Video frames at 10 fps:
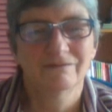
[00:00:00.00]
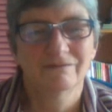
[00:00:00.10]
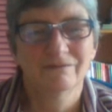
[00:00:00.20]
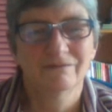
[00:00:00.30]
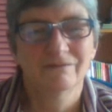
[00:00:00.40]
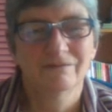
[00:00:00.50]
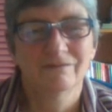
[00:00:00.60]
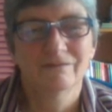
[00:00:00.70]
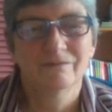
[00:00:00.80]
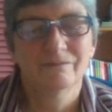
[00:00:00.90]

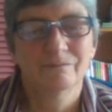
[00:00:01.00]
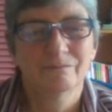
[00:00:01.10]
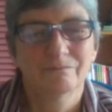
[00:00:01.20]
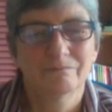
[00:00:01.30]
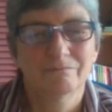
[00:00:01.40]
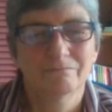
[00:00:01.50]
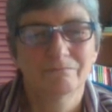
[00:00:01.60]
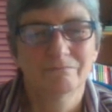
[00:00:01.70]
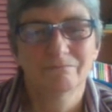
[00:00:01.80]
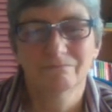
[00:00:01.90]

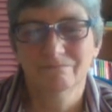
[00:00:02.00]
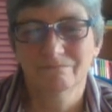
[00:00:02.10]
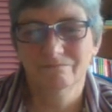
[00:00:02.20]
The person shown says nothing.